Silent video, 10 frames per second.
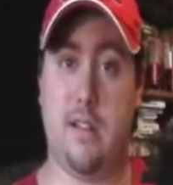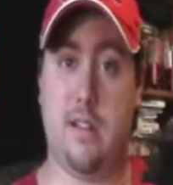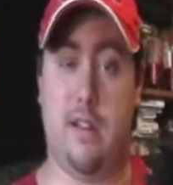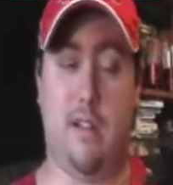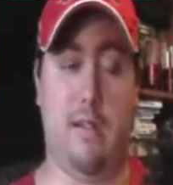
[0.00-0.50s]

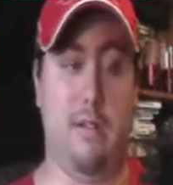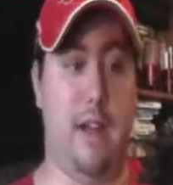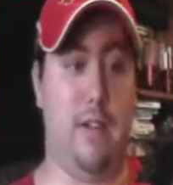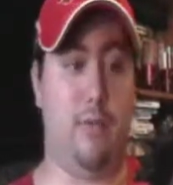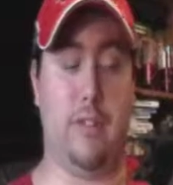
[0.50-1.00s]
You know, I
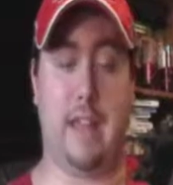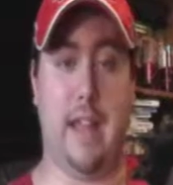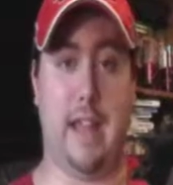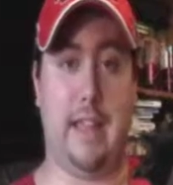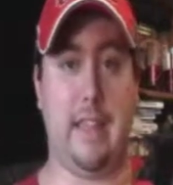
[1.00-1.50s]
don't think
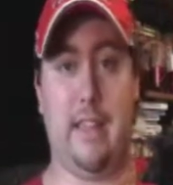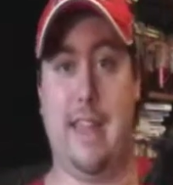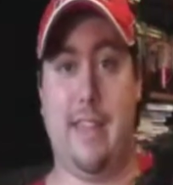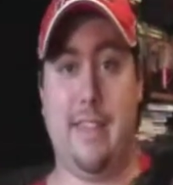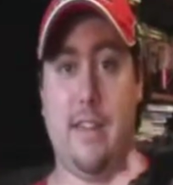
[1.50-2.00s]
you
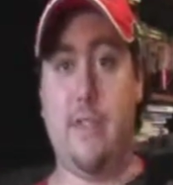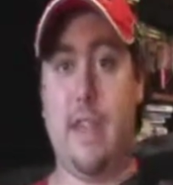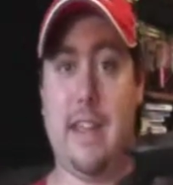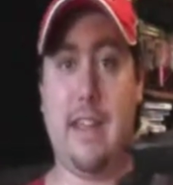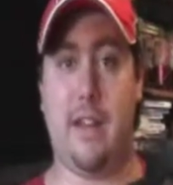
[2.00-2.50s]
can't think of
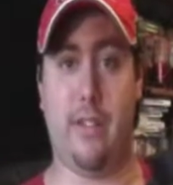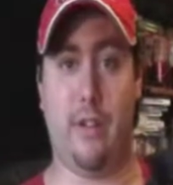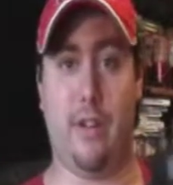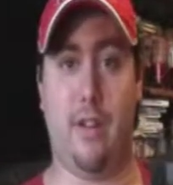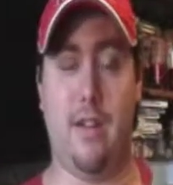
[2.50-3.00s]
any
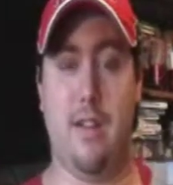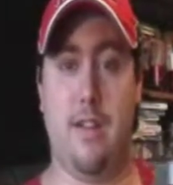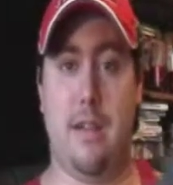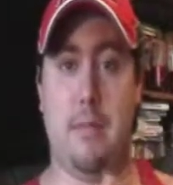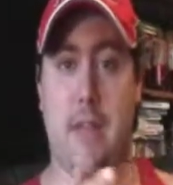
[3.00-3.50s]
other
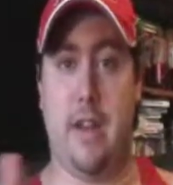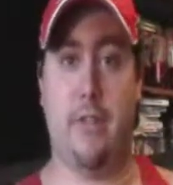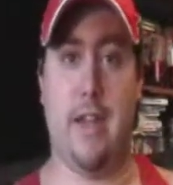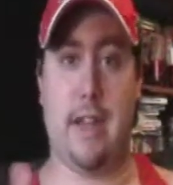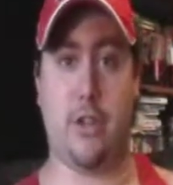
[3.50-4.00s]

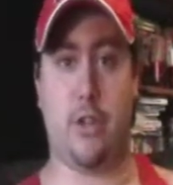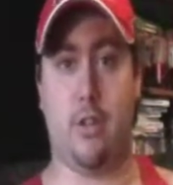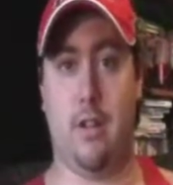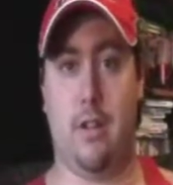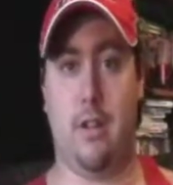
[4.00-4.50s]
manufacturer